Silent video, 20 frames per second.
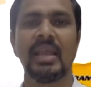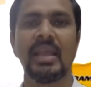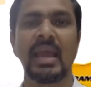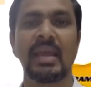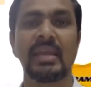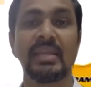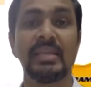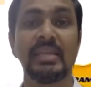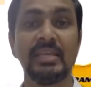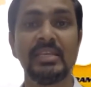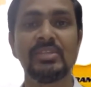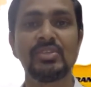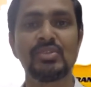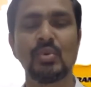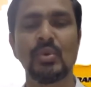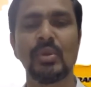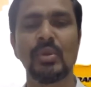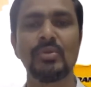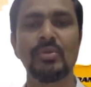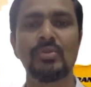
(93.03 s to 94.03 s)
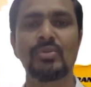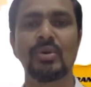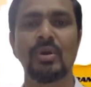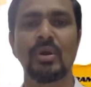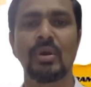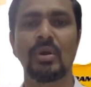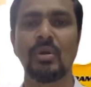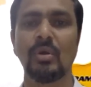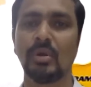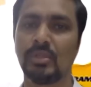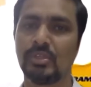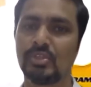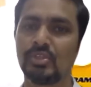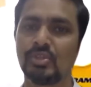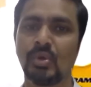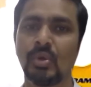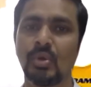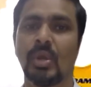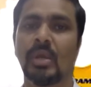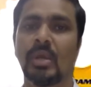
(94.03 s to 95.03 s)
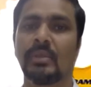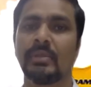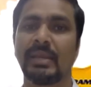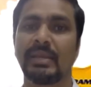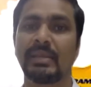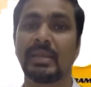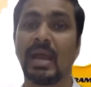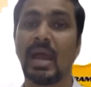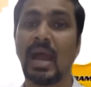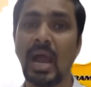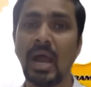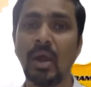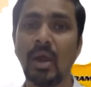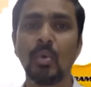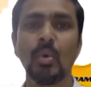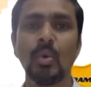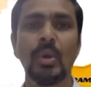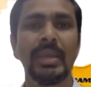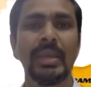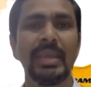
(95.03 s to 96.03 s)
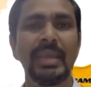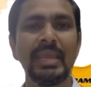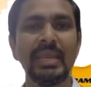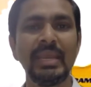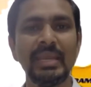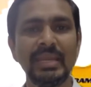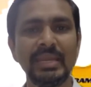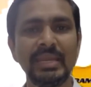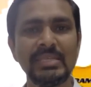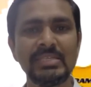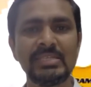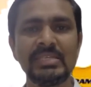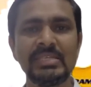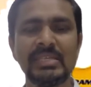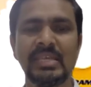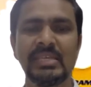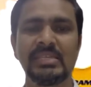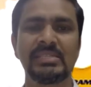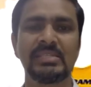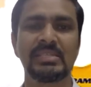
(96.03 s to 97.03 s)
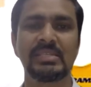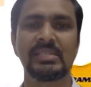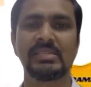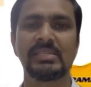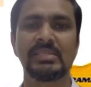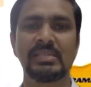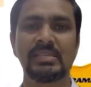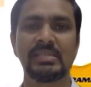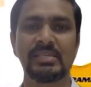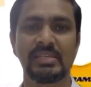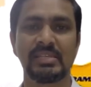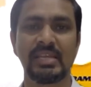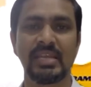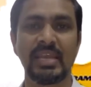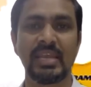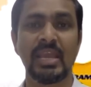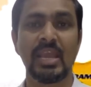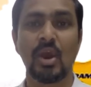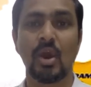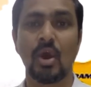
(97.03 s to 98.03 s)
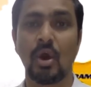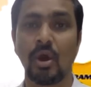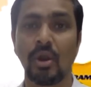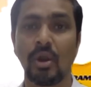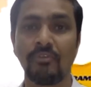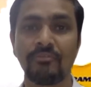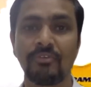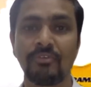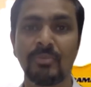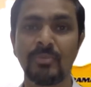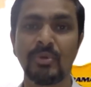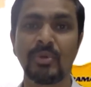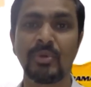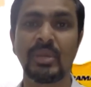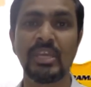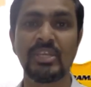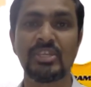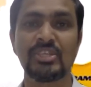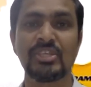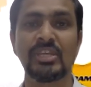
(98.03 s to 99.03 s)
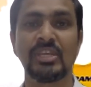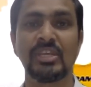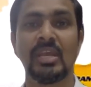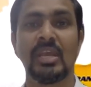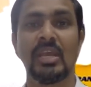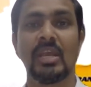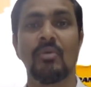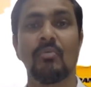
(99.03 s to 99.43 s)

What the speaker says: and he is going to talk also that how indigenously or from your kitchen,